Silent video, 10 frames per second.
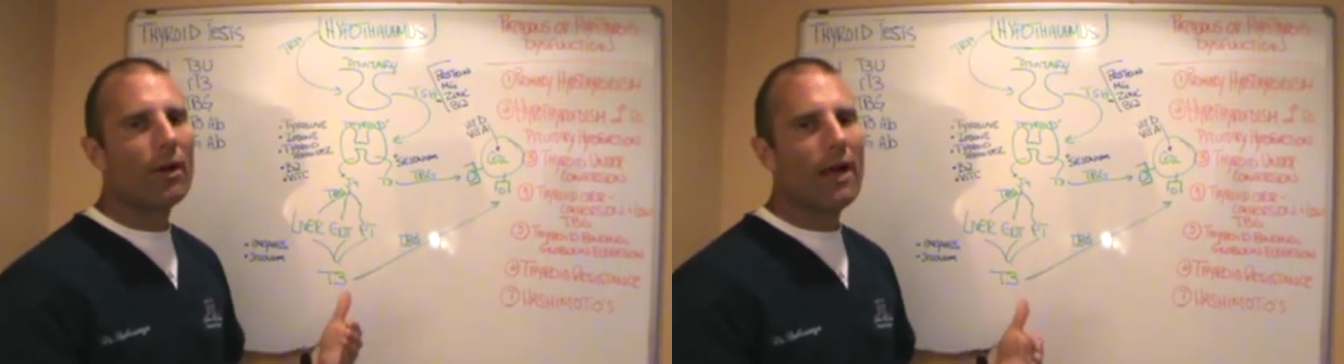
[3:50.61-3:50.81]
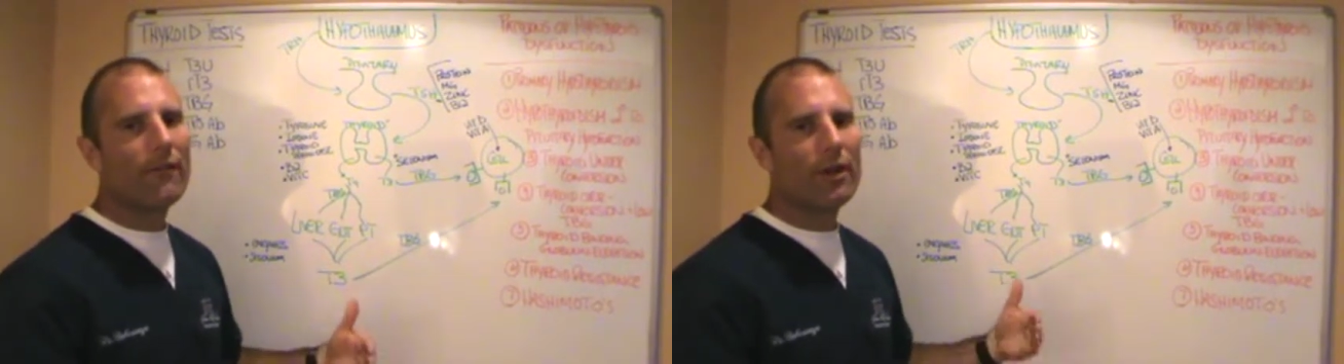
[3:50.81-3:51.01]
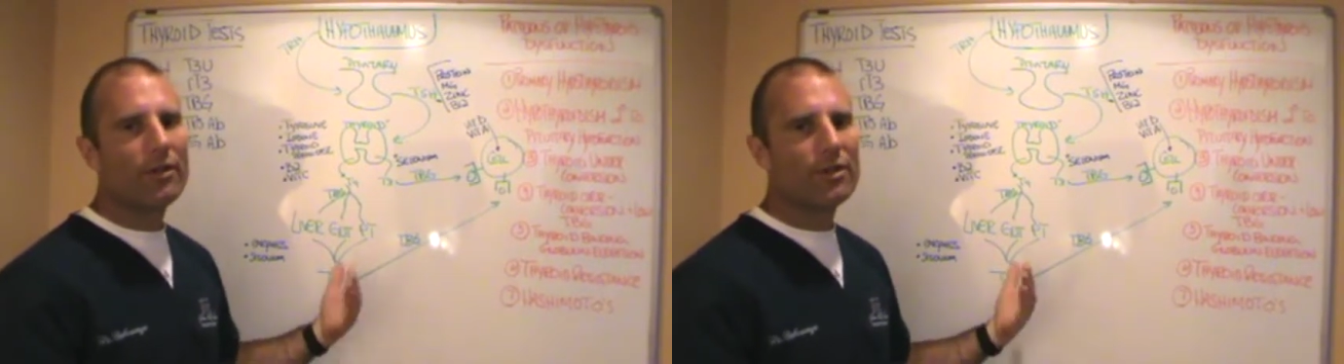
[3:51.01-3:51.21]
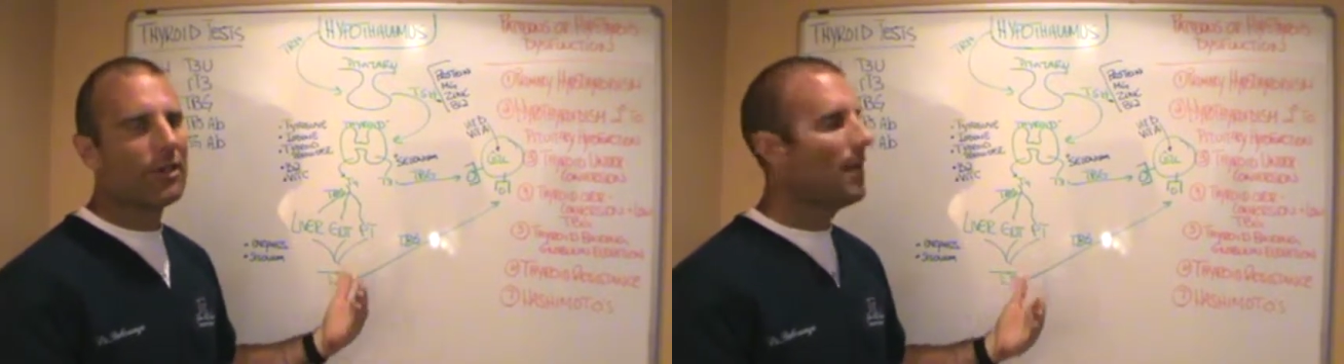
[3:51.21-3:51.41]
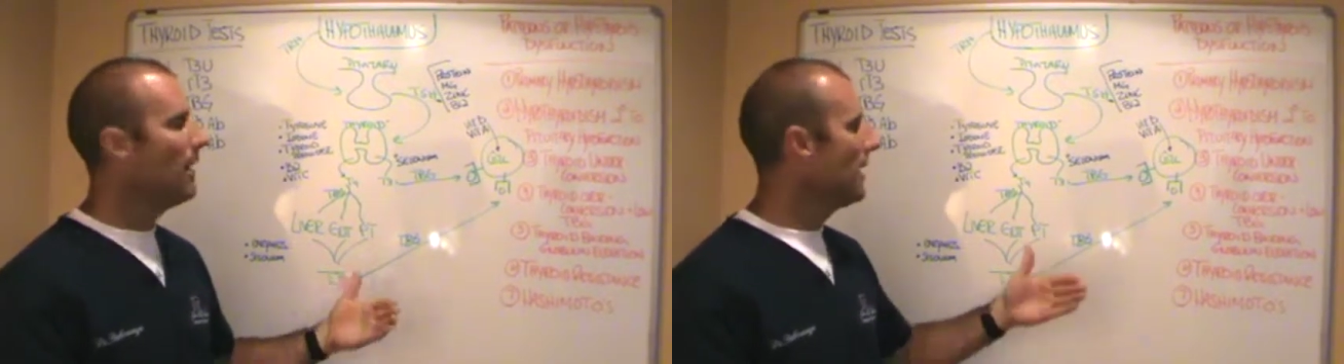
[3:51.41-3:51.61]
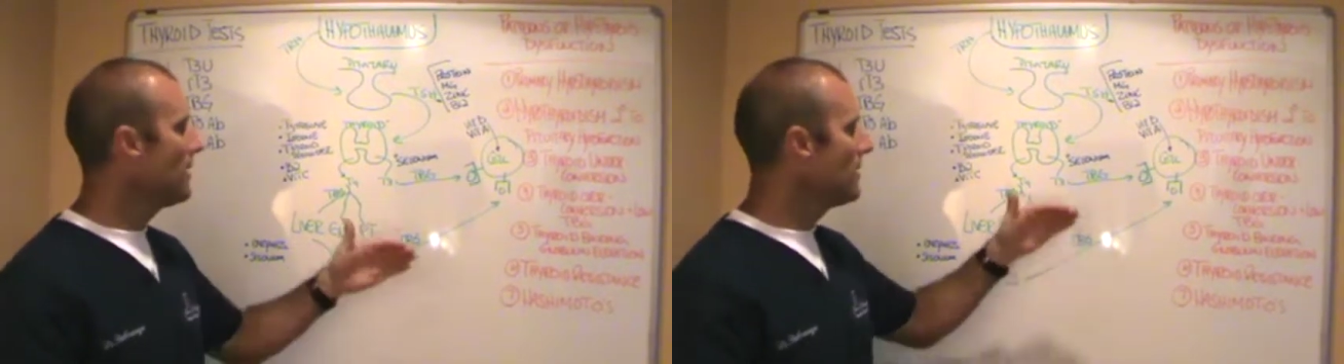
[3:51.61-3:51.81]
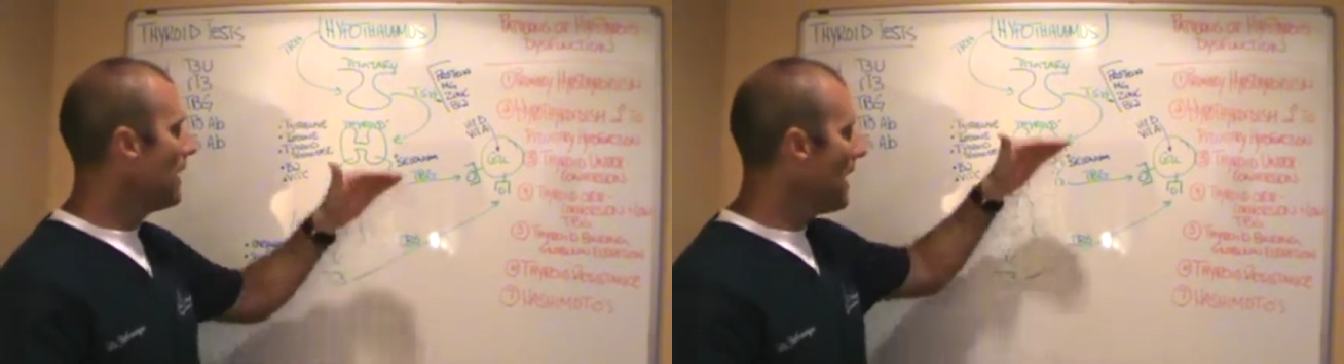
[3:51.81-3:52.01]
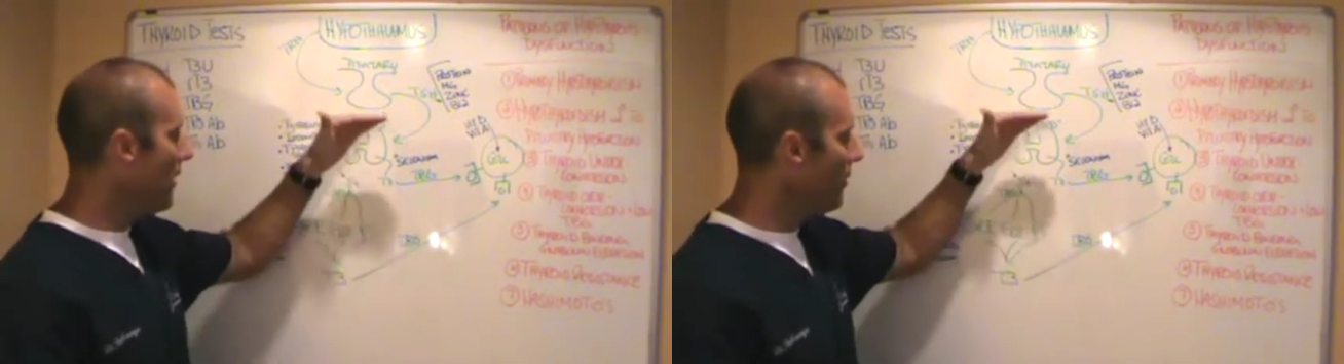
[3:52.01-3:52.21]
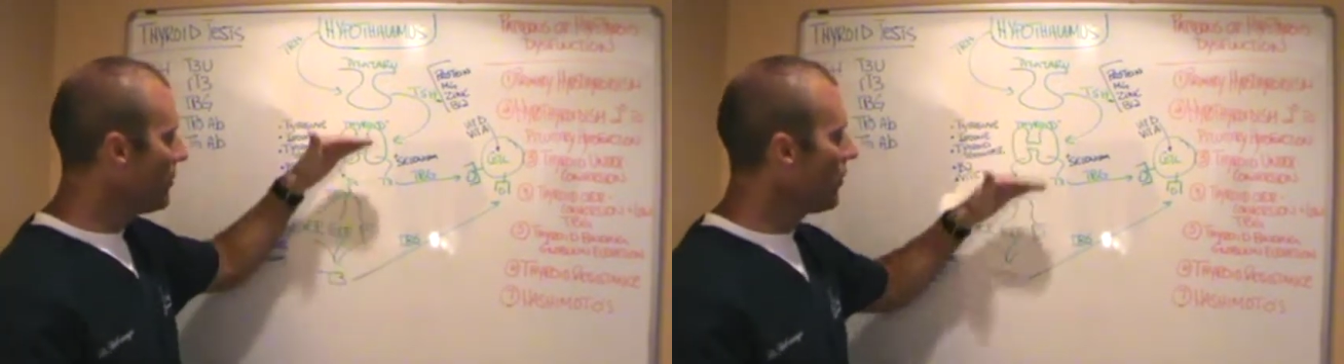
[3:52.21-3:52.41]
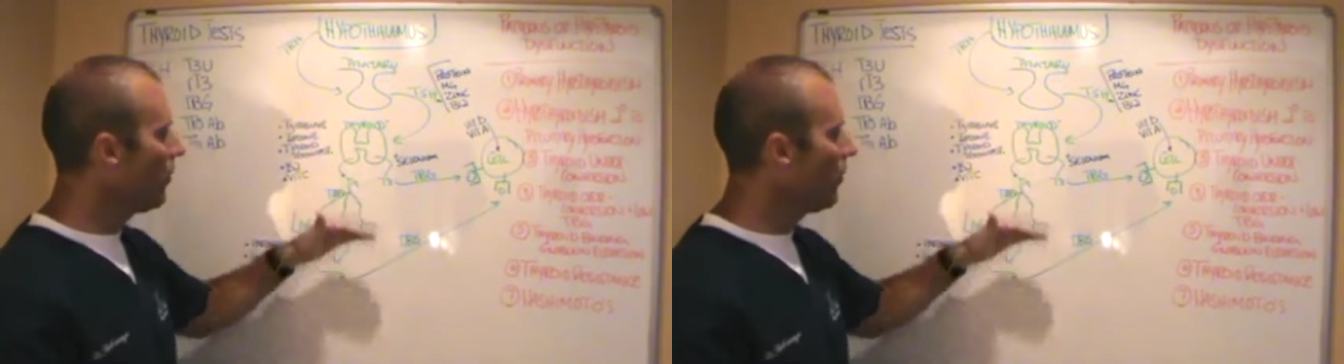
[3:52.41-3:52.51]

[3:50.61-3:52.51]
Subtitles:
have an understanding as to how this